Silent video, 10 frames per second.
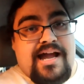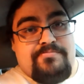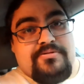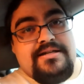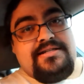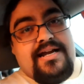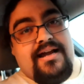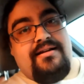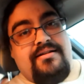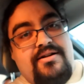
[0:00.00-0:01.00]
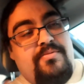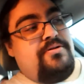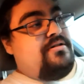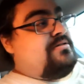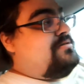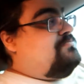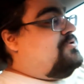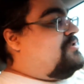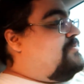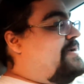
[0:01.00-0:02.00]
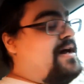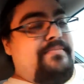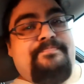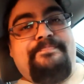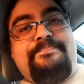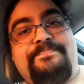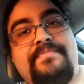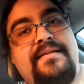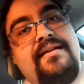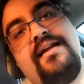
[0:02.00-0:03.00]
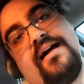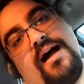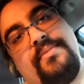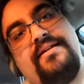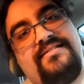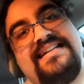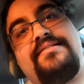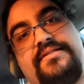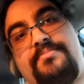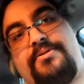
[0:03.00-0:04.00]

I appreciate no books. Books are bad. I mean, D and D